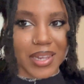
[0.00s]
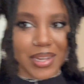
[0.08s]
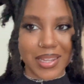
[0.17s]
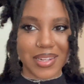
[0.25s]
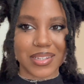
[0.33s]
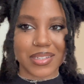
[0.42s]

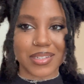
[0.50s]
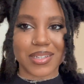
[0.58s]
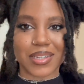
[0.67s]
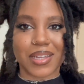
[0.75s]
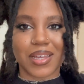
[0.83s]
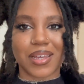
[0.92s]
didn't.
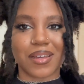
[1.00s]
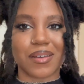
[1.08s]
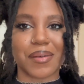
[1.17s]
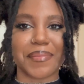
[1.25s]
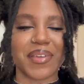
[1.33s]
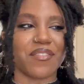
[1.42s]

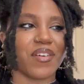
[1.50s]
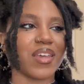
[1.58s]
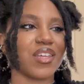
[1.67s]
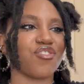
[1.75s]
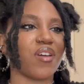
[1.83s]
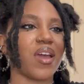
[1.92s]
If I
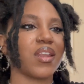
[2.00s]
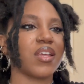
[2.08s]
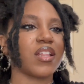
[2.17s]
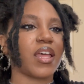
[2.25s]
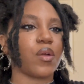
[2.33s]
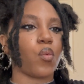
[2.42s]
can try to
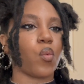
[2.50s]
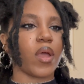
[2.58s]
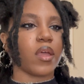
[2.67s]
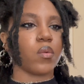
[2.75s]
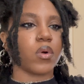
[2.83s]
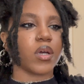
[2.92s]
like
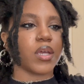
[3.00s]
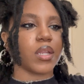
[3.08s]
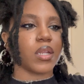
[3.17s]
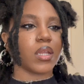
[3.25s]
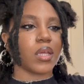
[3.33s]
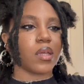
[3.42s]
weigh
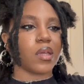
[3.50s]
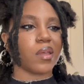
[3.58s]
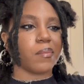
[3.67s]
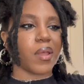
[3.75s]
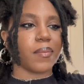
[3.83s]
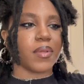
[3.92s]
one
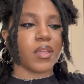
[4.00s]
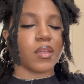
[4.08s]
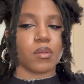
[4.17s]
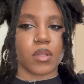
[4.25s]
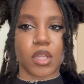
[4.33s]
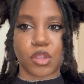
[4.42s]
and maybe
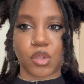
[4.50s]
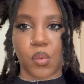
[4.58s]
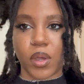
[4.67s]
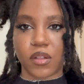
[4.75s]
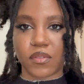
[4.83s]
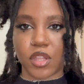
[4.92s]
get the
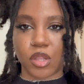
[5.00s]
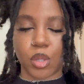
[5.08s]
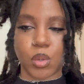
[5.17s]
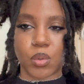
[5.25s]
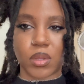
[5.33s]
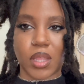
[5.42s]
weight of this
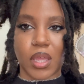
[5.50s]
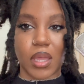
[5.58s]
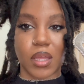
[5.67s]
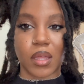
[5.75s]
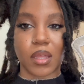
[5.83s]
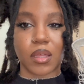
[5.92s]
whole
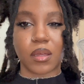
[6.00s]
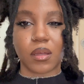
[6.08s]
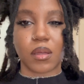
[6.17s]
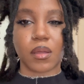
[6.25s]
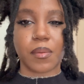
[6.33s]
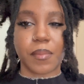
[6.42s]
thing,
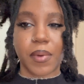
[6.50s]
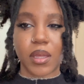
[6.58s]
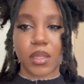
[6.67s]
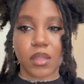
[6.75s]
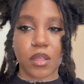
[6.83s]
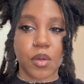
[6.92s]
it might
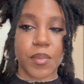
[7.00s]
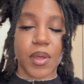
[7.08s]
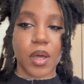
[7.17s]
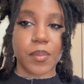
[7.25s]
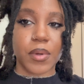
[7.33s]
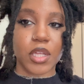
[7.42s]
could tell me
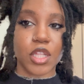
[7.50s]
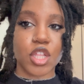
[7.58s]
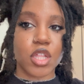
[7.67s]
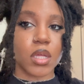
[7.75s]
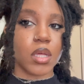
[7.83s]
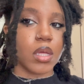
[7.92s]
how
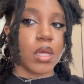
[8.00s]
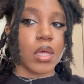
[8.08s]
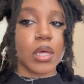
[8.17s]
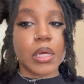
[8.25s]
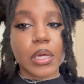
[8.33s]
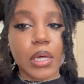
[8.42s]
much
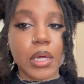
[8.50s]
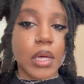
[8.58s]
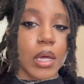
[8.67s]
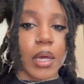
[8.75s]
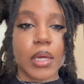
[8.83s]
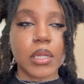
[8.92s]

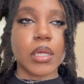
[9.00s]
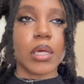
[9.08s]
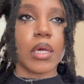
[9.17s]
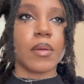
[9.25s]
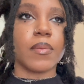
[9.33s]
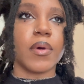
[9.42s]
I
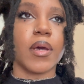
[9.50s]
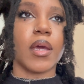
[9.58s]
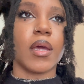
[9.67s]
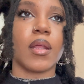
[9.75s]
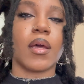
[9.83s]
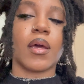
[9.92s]
did,
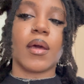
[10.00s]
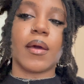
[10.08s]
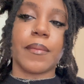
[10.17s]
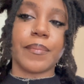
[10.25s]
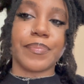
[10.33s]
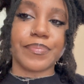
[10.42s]
but
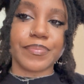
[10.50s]
I